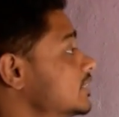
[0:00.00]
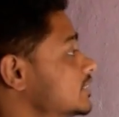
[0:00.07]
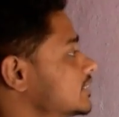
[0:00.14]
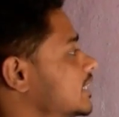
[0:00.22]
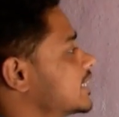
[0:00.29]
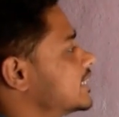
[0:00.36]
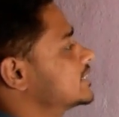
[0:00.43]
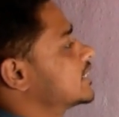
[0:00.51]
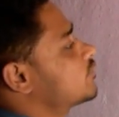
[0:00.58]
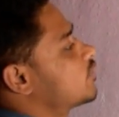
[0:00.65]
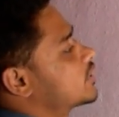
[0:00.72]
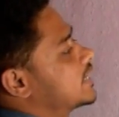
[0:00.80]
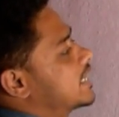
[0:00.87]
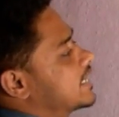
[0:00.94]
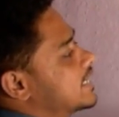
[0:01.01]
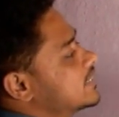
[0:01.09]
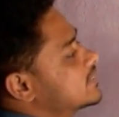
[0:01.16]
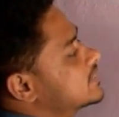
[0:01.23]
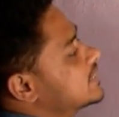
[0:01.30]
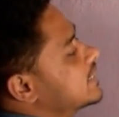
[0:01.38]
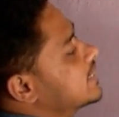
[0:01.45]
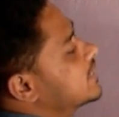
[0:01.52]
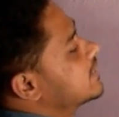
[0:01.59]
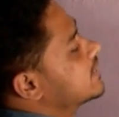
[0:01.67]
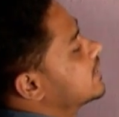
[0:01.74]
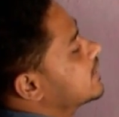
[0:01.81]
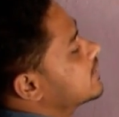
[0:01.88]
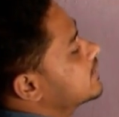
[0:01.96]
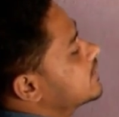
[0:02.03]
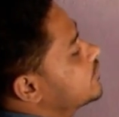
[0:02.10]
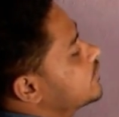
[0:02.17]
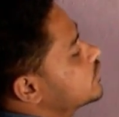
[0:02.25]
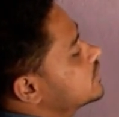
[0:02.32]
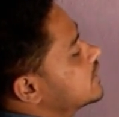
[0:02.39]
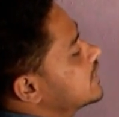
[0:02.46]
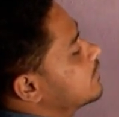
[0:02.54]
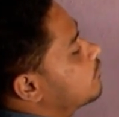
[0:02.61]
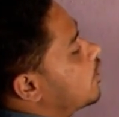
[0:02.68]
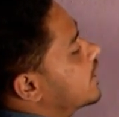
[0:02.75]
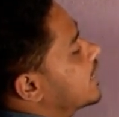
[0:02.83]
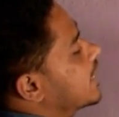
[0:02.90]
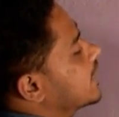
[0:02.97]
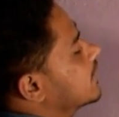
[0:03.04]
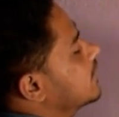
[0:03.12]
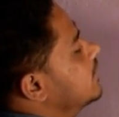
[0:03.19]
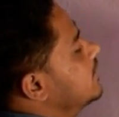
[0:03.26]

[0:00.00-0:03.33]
The reason for that is, see here, if you see the bond angle,